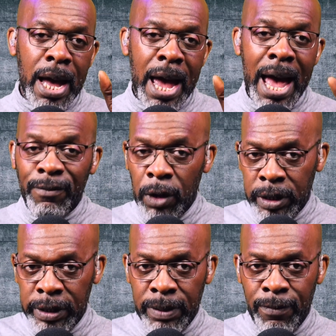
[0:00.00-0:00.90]
I have all
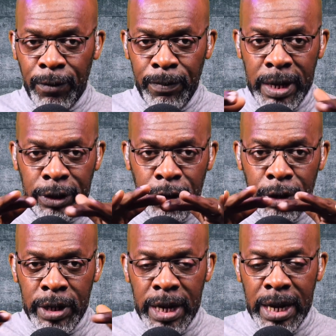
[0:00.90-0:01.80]
this
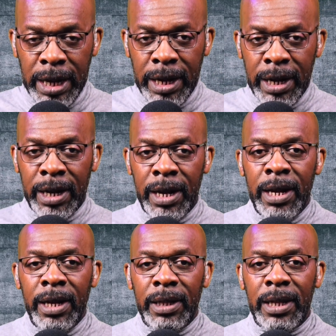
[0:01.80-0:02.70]
information in
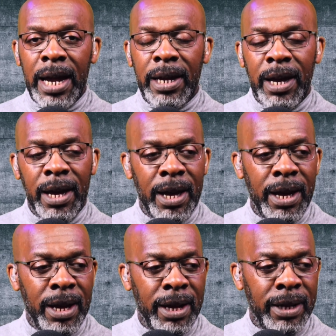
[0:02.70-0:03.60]
like
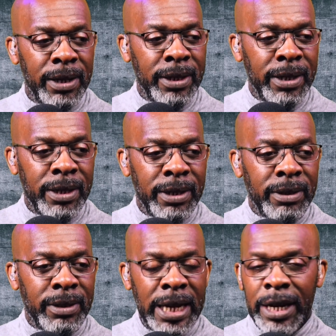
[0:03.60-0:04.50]
a
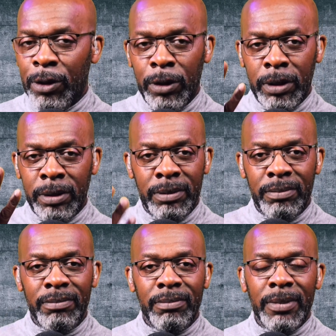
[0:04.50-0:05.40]
little
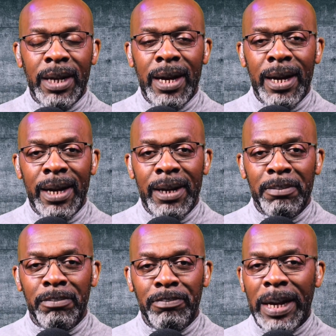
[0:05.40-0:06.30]

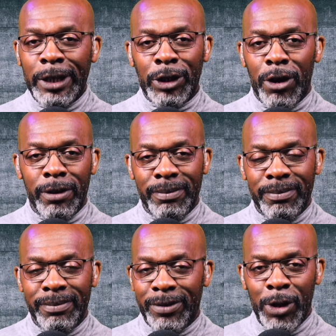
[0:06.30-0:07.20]
picture,
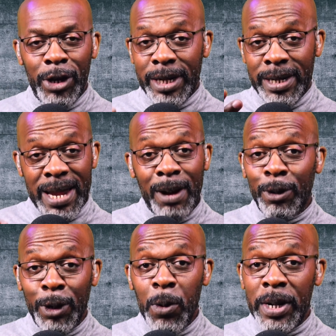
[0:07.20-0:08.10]
so you can
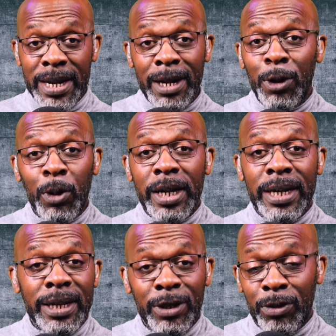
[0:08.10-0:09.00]
download it and look at
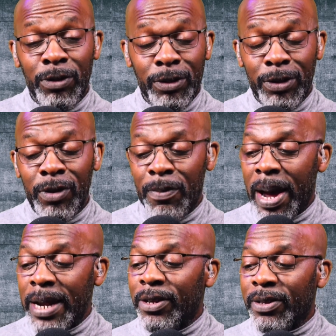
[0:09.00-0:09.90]
it to
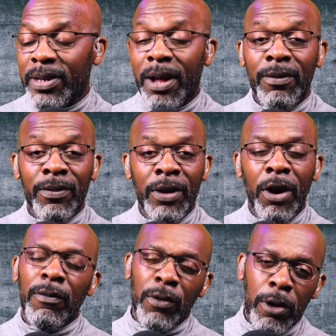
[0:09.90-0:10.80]
remind yourself.
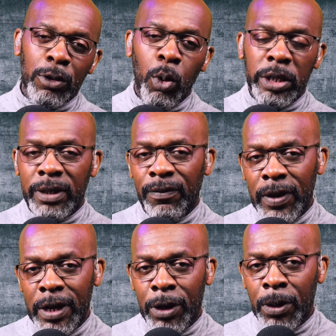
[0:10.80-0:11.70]
Of course, watch the
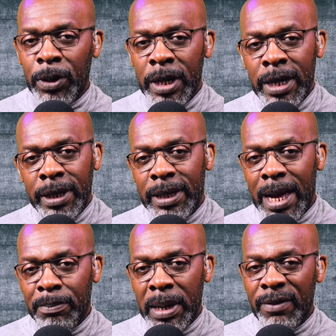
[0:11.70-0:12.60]
video.
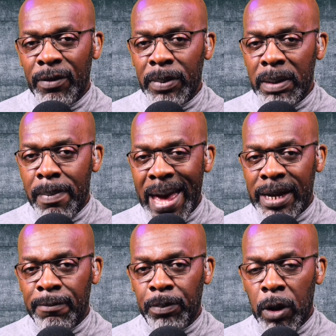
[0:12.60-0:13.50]
That may even be
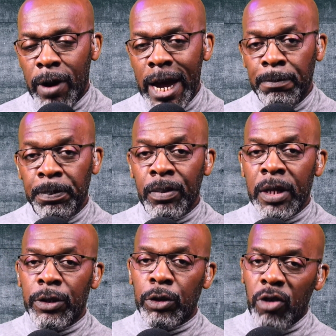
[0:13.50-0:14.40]
better. All right.
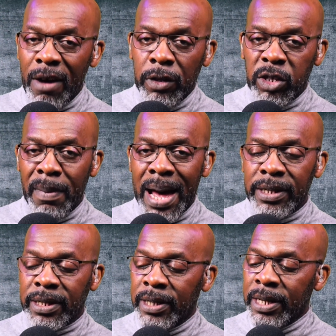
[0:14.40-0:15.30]
So travel
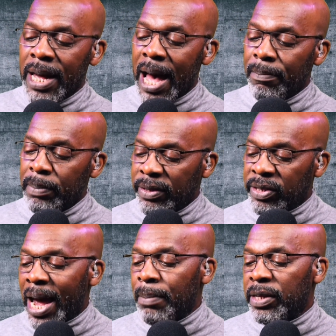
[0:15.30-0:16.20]
smart and be
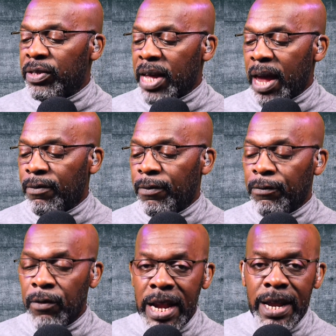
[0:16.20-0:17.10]
cyber safe.
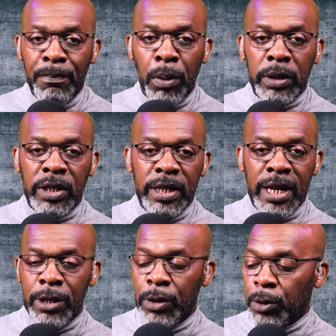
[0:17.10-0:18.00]
Really important
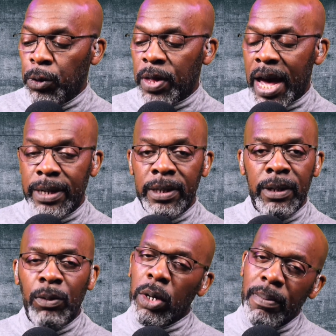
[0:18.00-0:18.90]
that you do that.
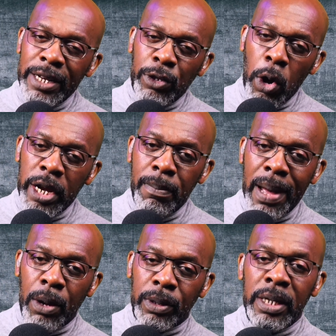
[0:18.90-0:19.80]
What am I talking
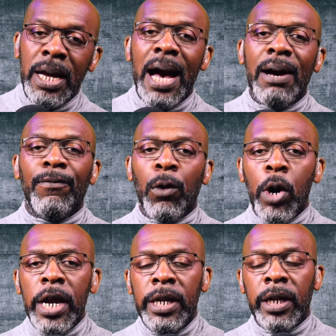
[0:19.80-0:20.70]
about?
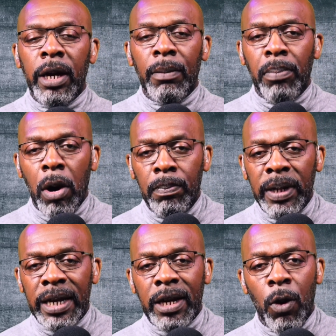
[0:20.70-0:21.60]
Avoid
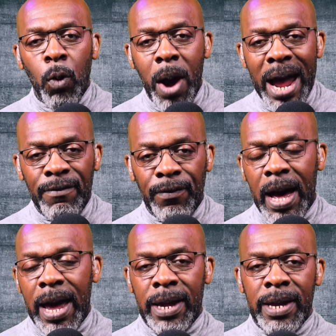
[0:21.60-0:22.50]
public
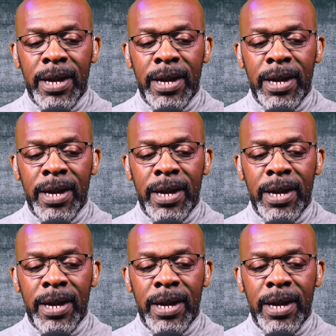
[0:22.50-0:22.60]
Wi-Fi.